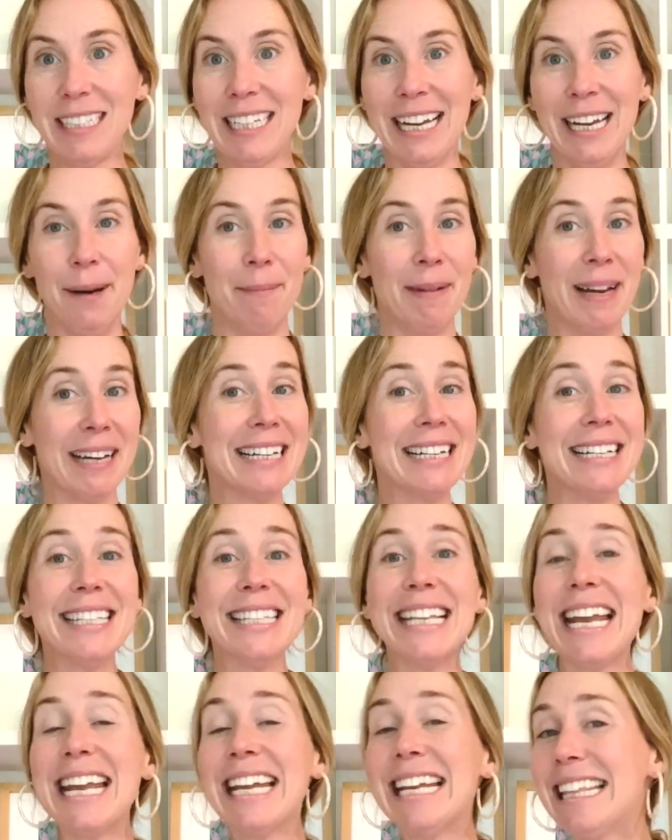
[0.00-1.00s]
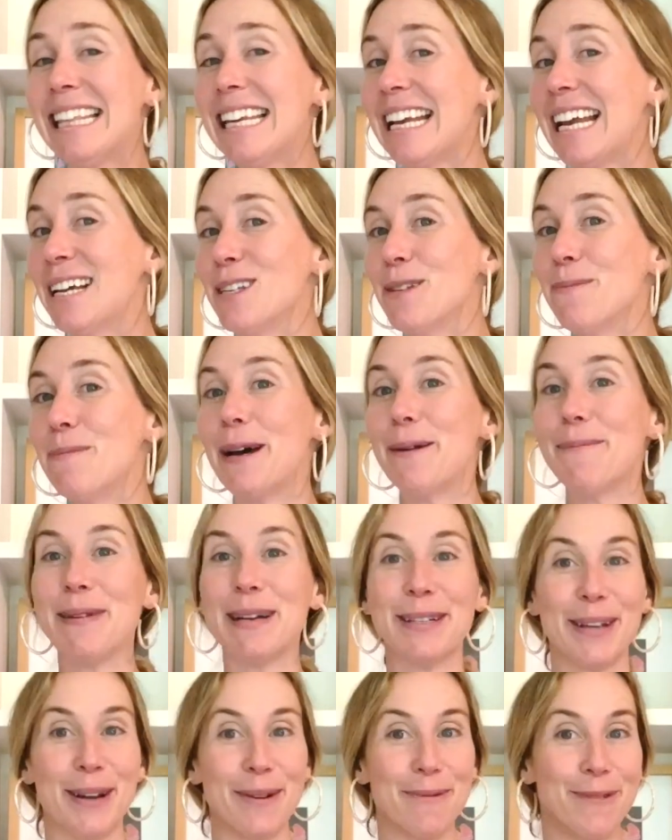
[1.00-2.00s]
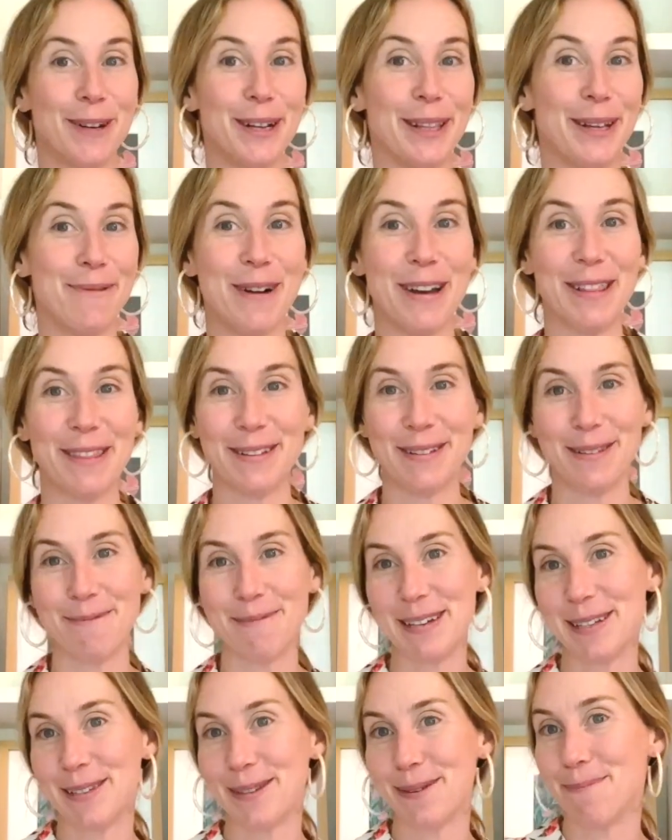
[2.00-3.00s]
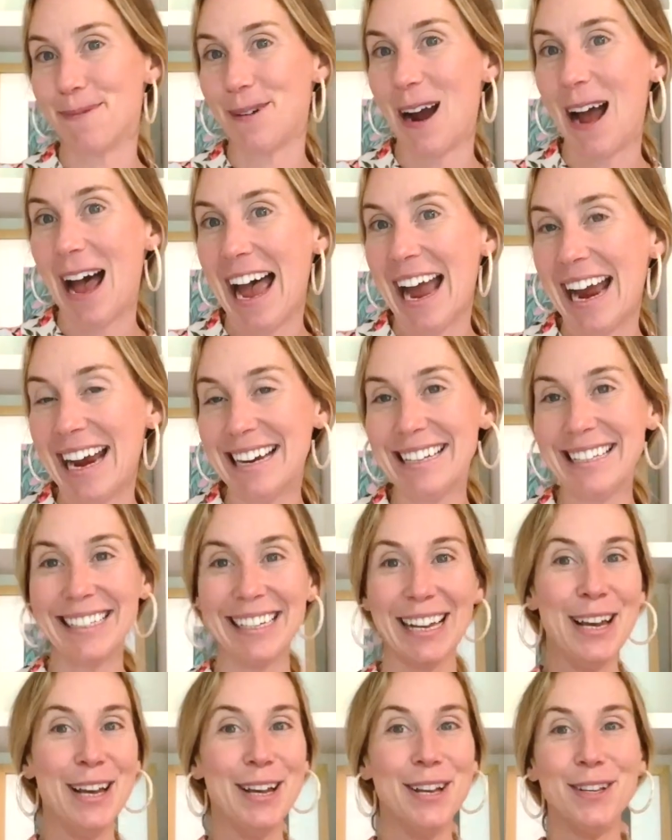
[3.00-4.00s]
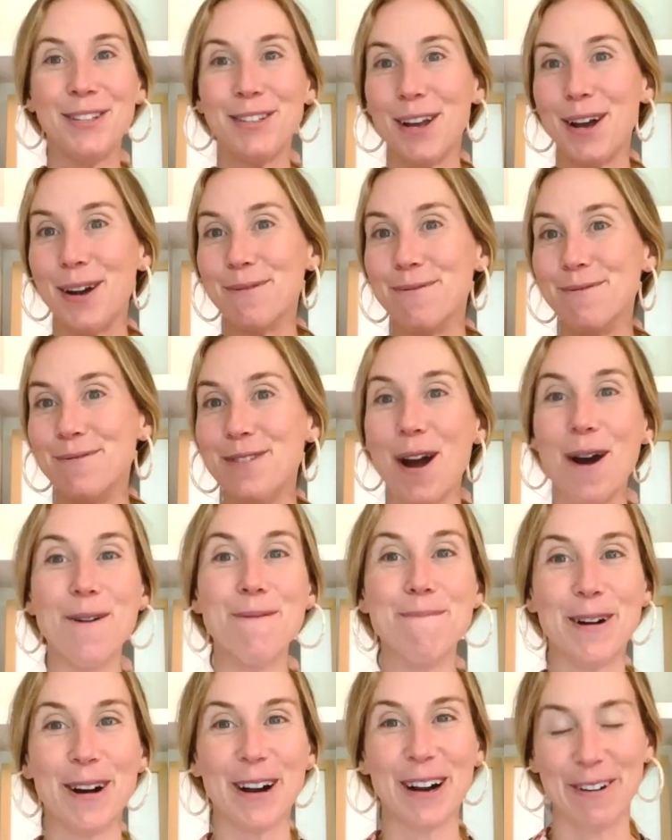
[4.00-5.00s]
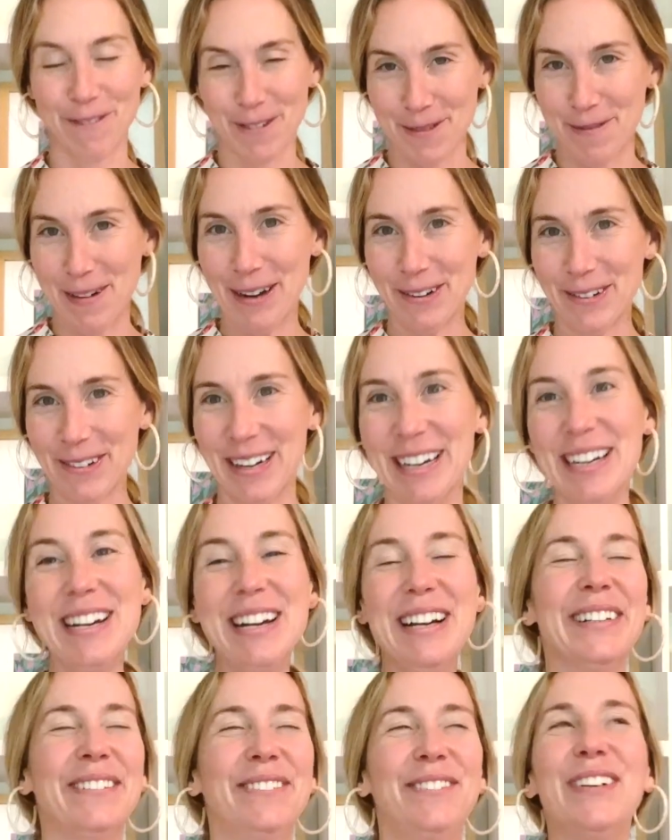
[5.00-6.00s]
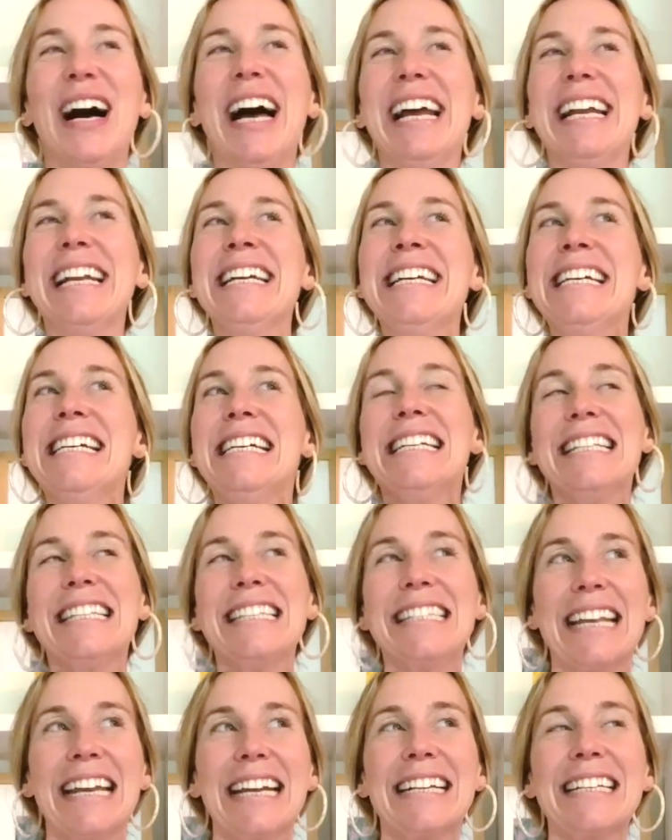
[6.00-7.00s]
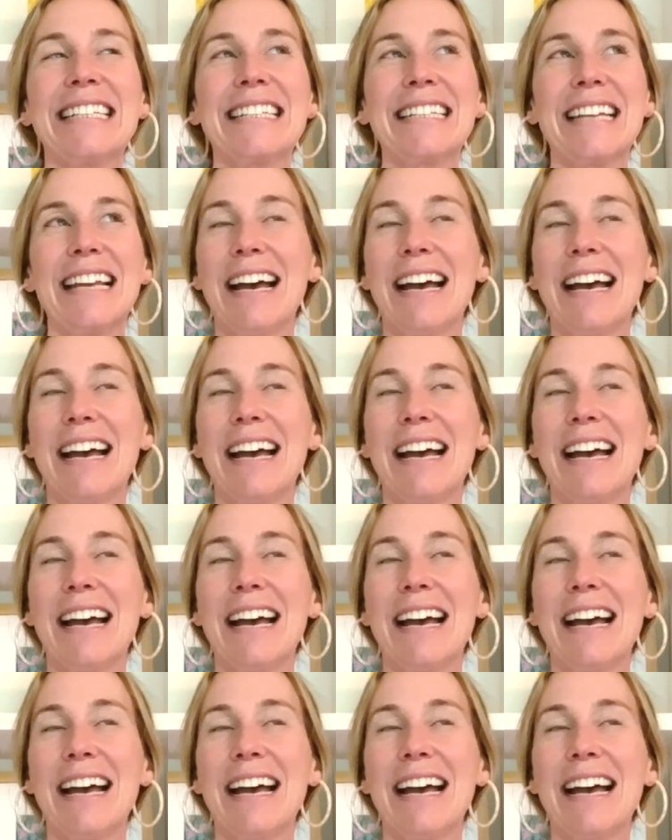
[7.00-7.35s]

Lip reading: And I'm not going to say anything else about it because I really want this to be a surprise. So no more information, but 6